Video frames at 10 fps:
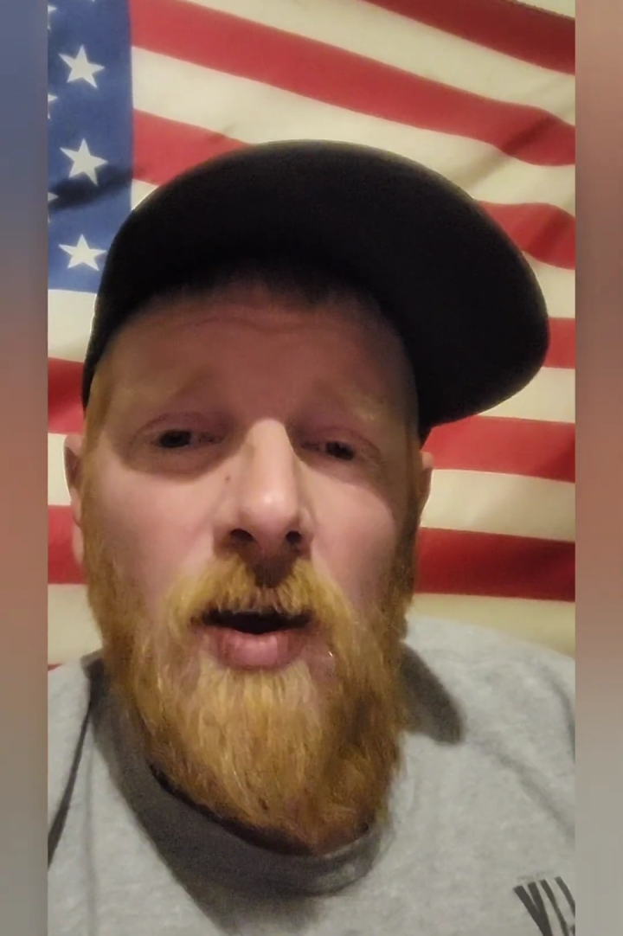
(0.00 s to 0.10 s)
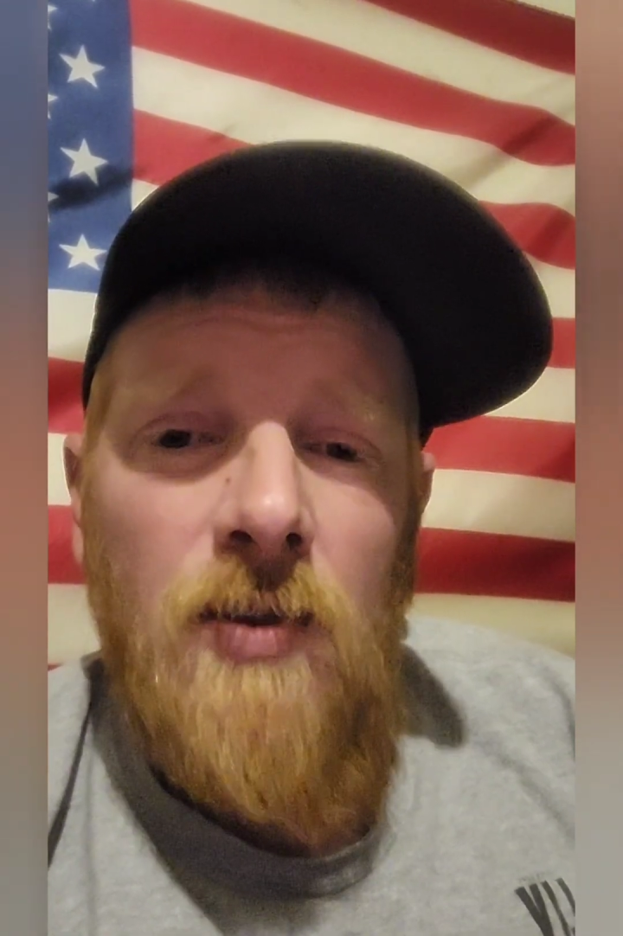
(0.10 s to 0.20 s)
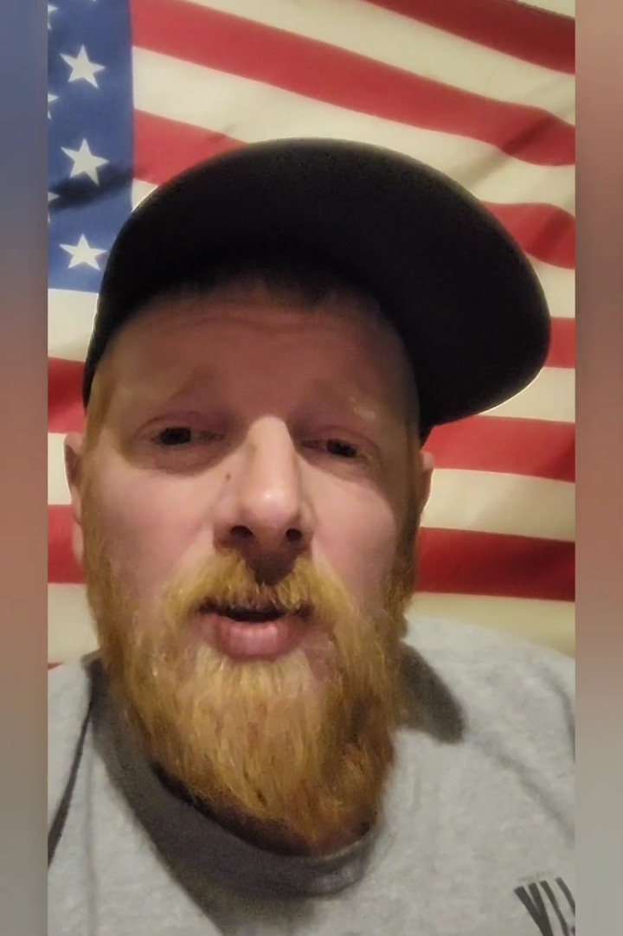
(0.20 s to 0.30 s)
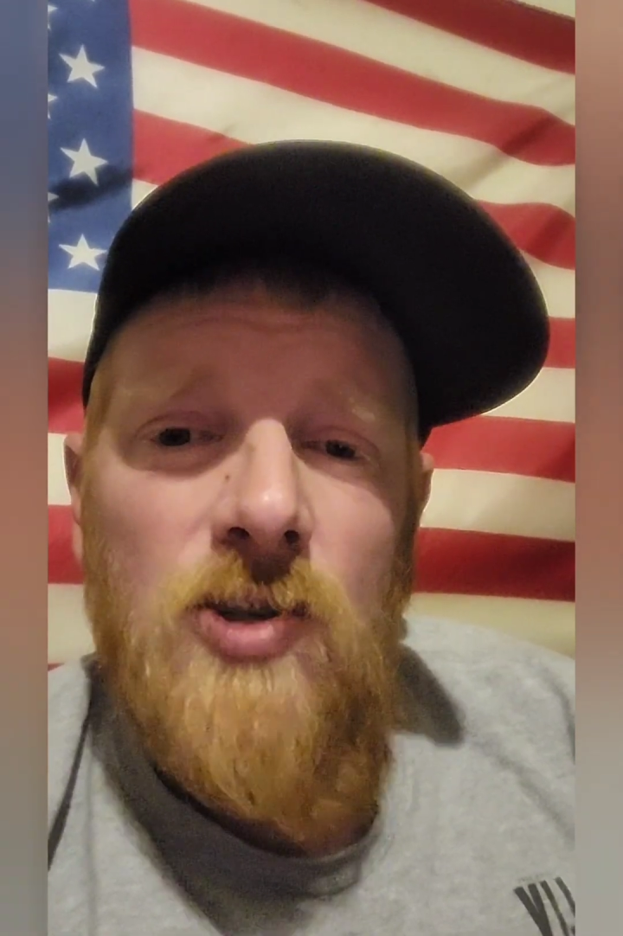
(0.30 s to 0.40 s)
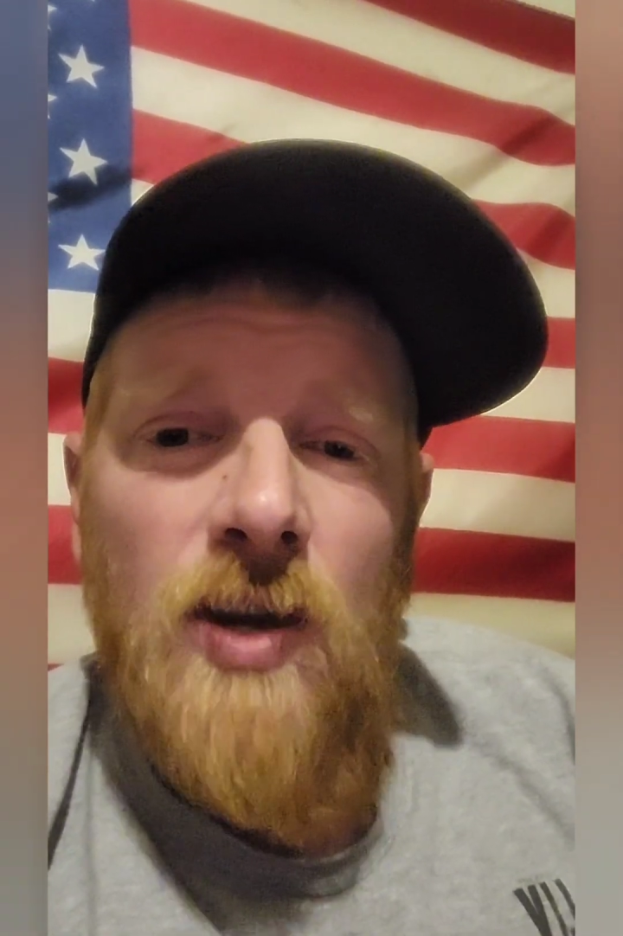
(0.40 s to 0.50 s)
on
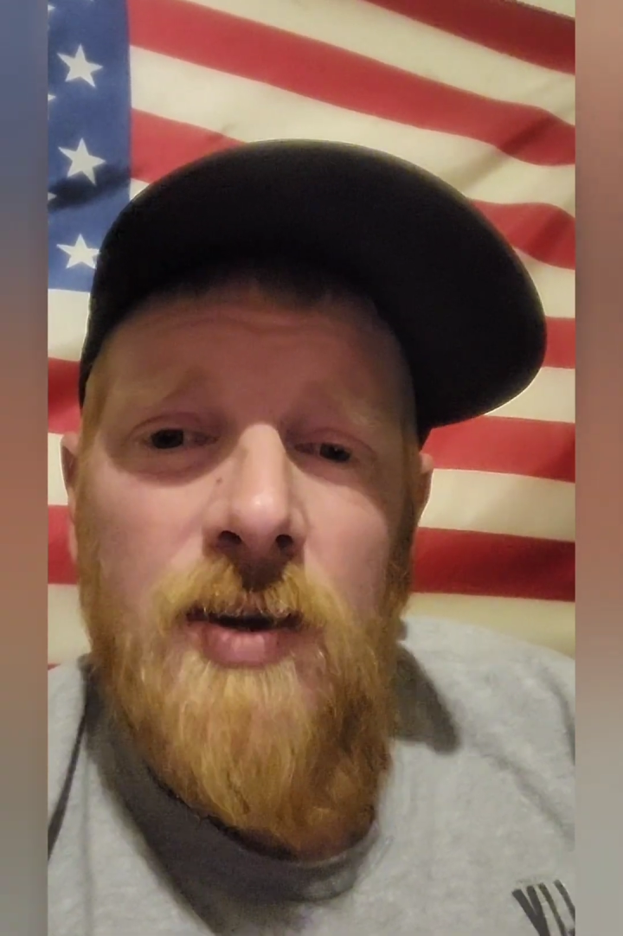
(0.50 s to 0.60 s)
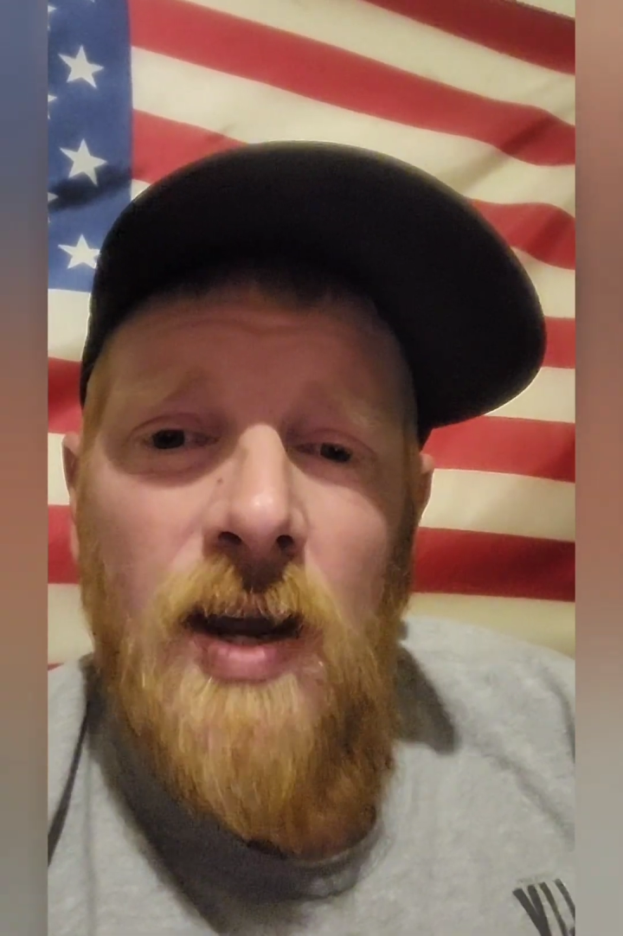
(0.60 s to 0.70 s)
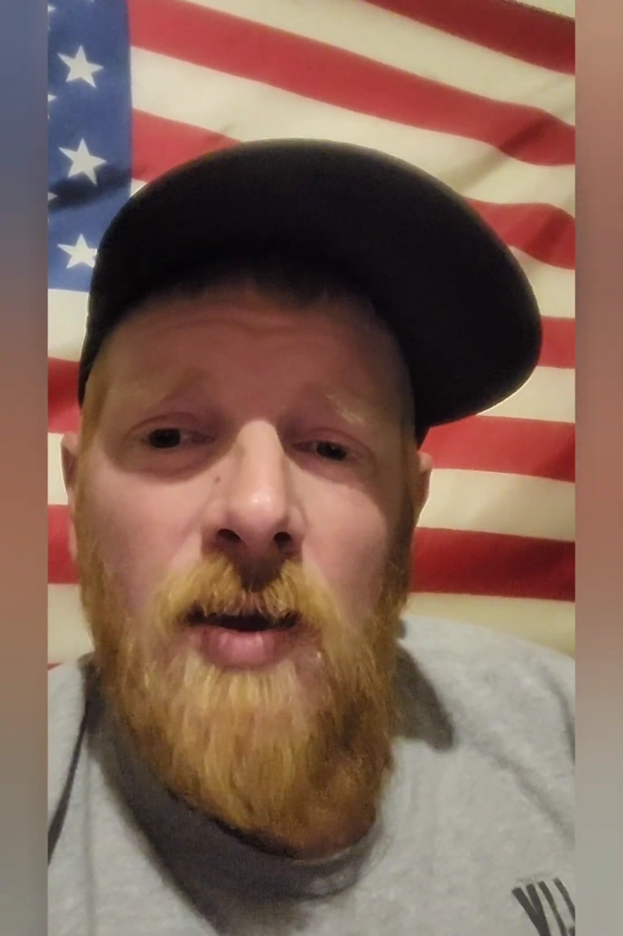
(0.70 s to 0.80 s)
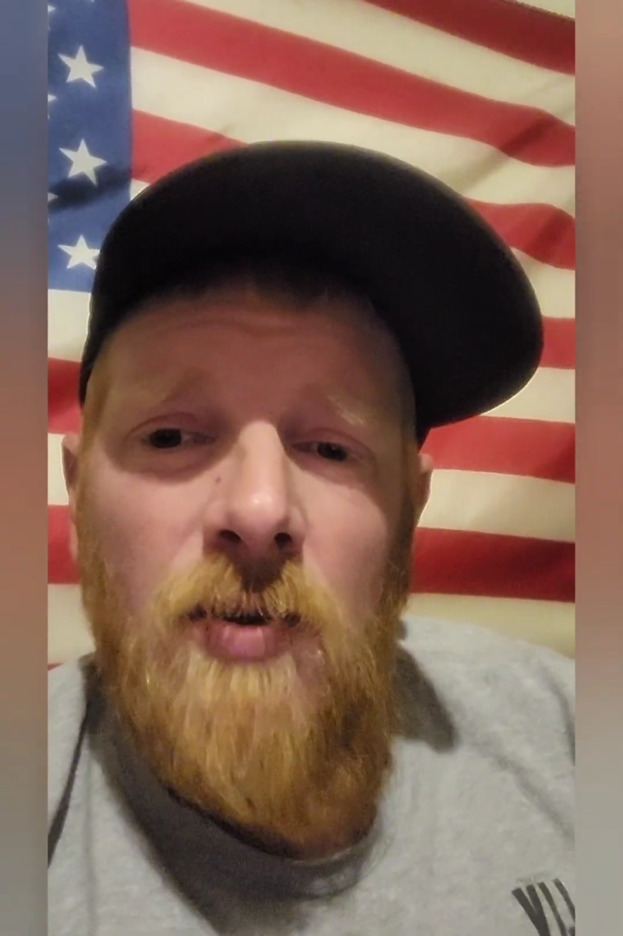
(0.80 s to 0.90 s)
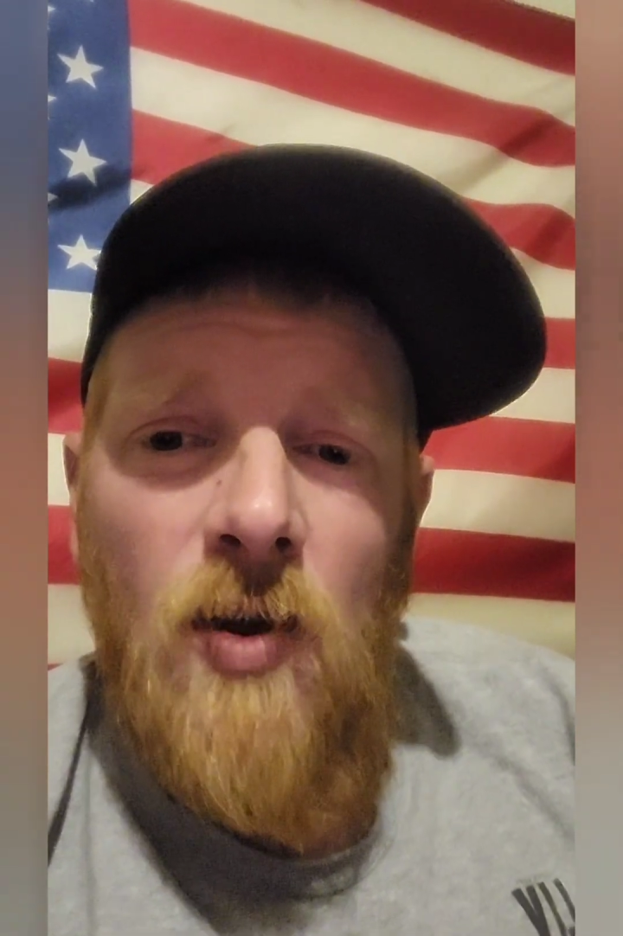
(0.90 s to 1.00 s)
the shutdown